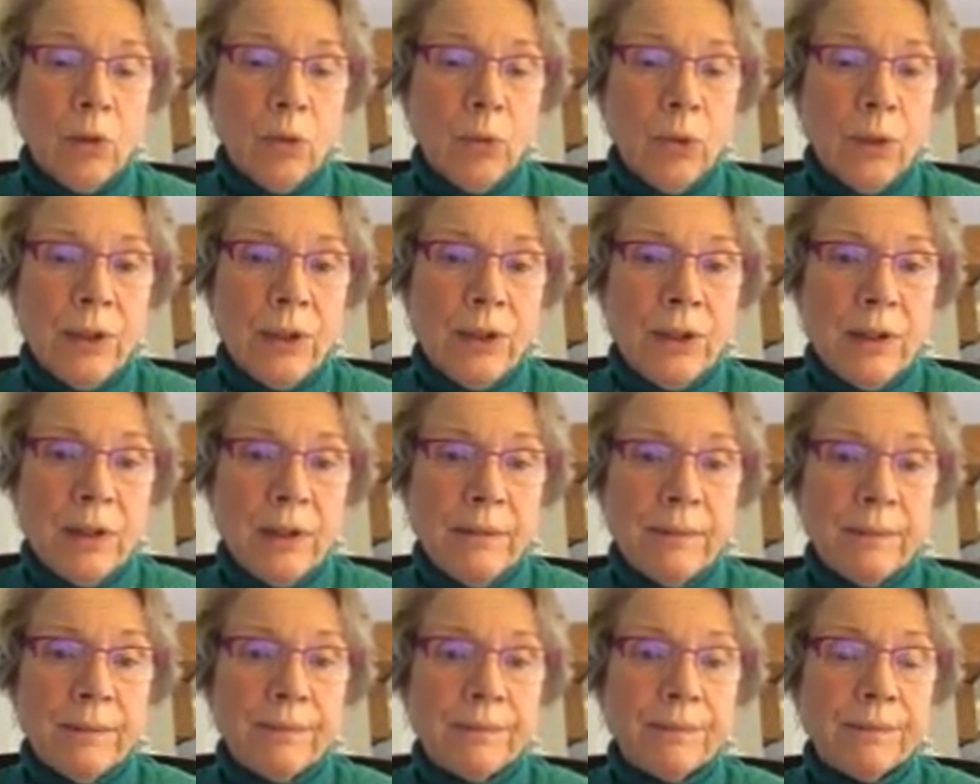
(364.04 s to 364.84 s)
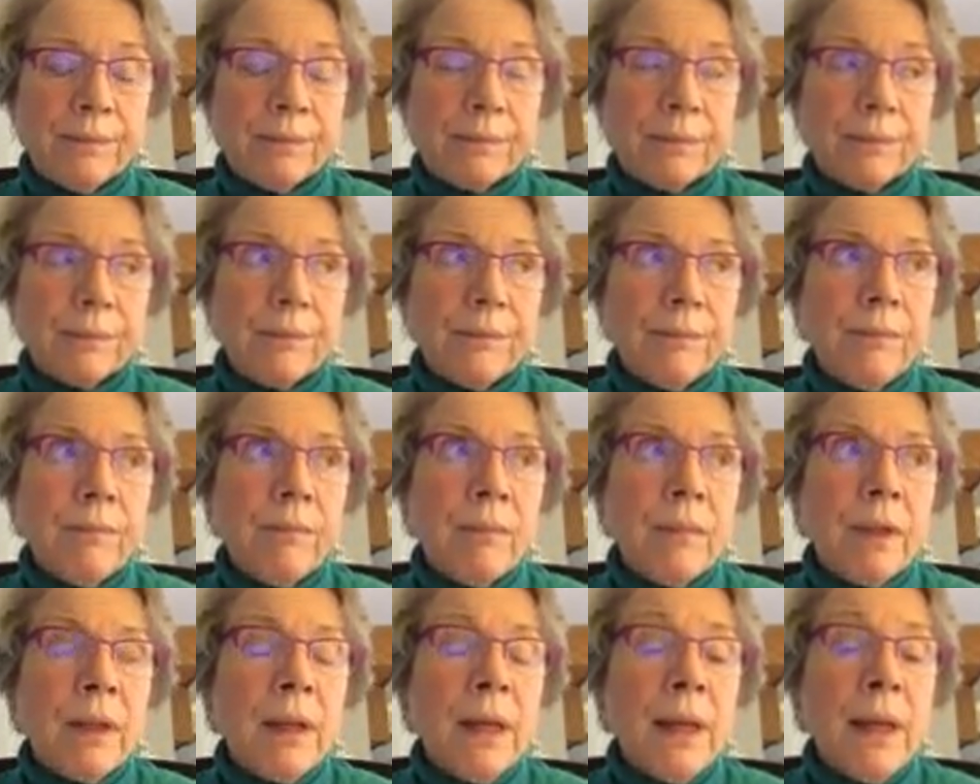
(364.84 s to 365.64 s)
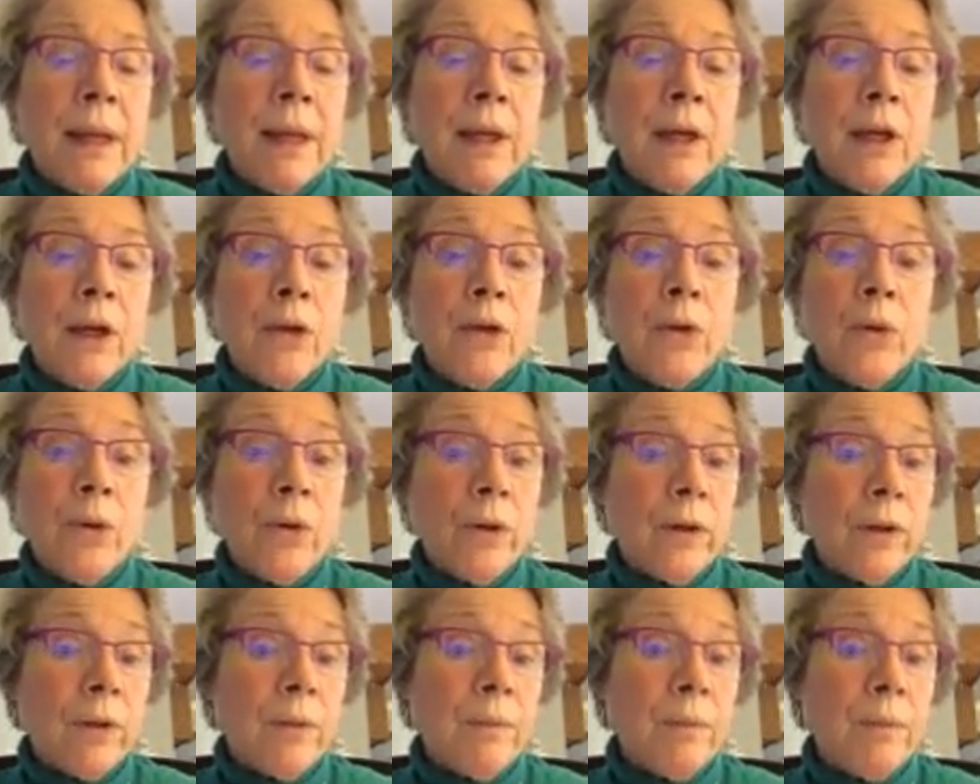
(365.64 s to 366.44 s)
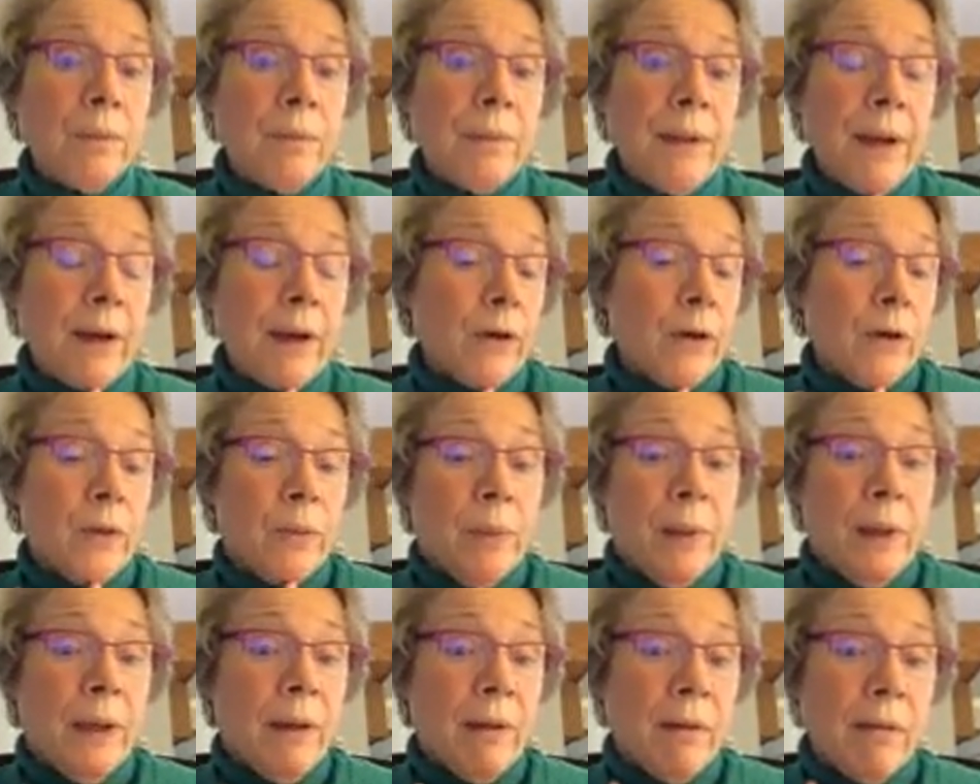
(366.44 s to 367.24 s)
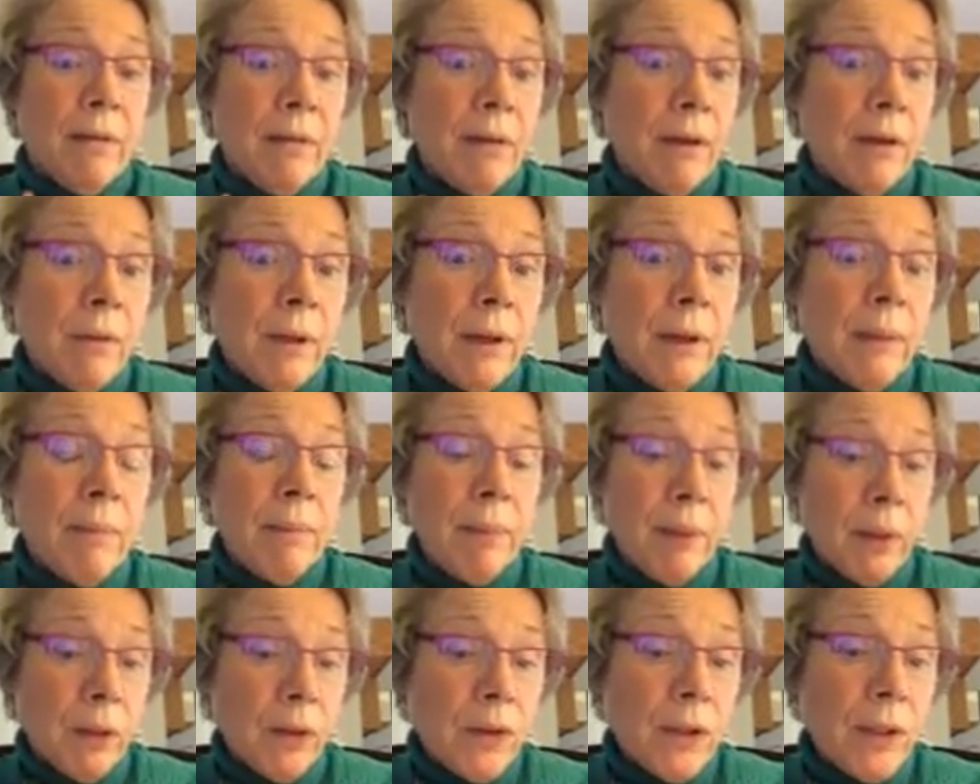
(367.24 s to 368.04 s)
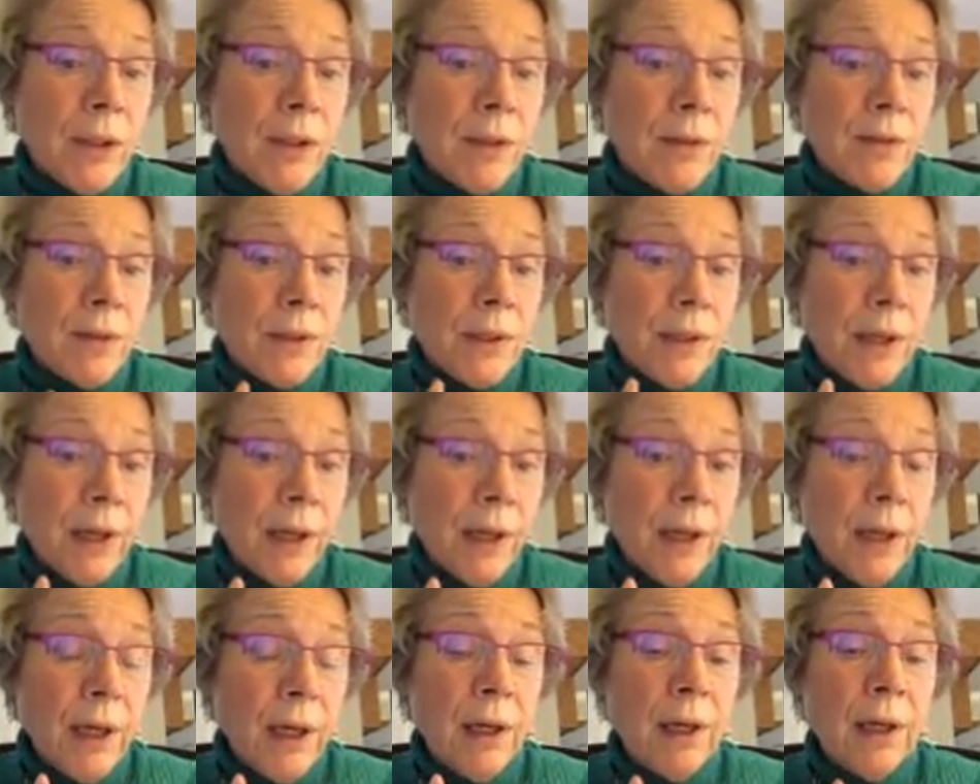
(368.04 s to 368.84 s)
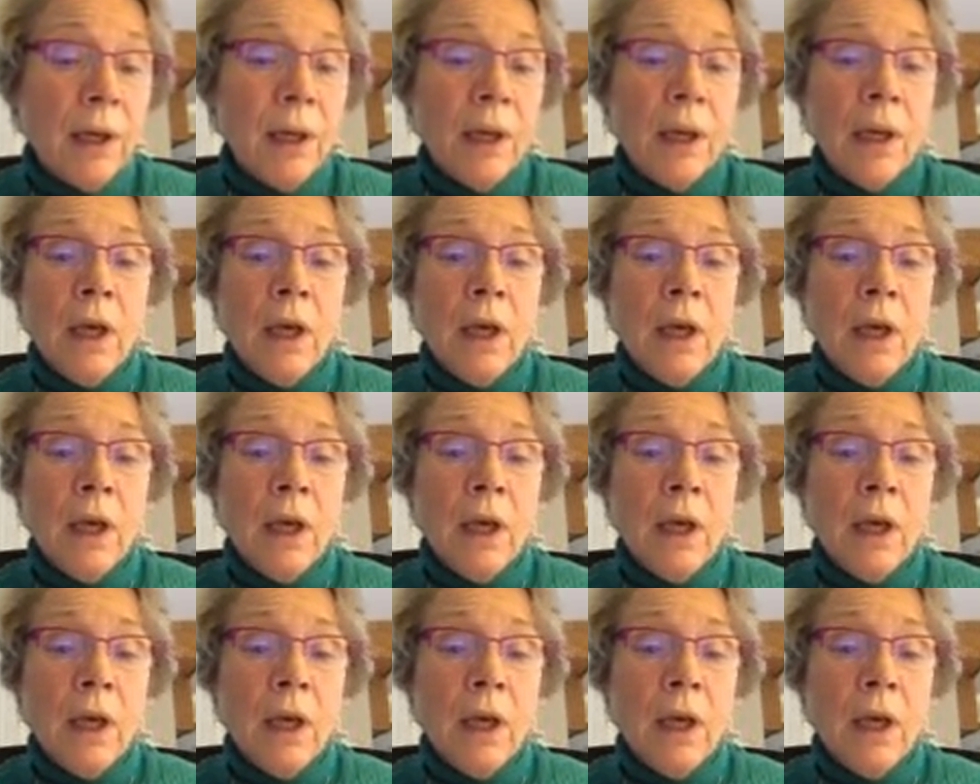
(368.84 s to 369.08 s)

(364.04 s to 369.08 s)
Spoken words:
reason. That could be a theory building study.